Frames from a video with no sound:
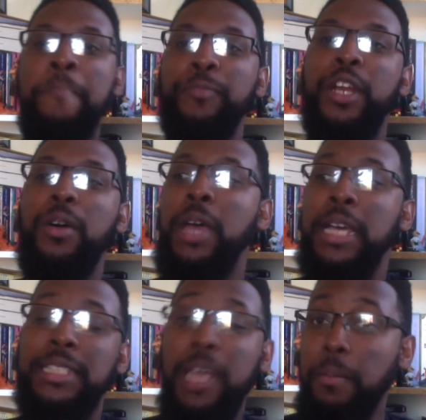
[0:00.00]
You know,
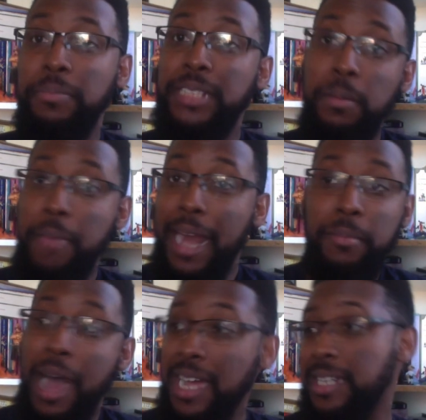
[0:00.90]
some battle
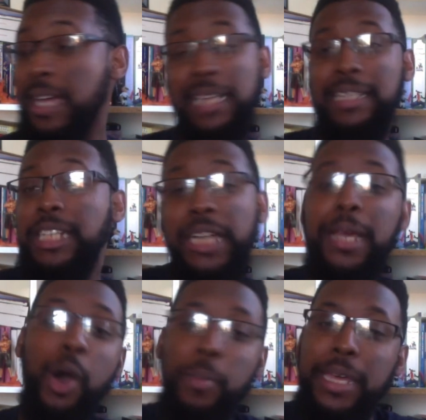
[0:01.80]
manga, that shit ain't
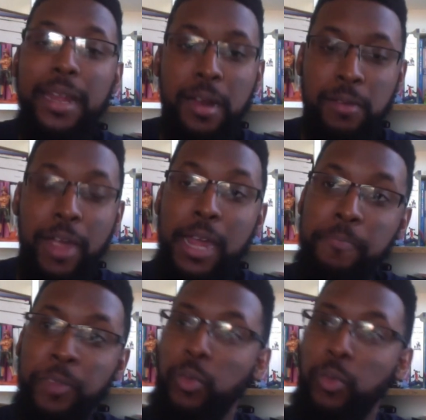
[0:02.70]
gonna be there, right?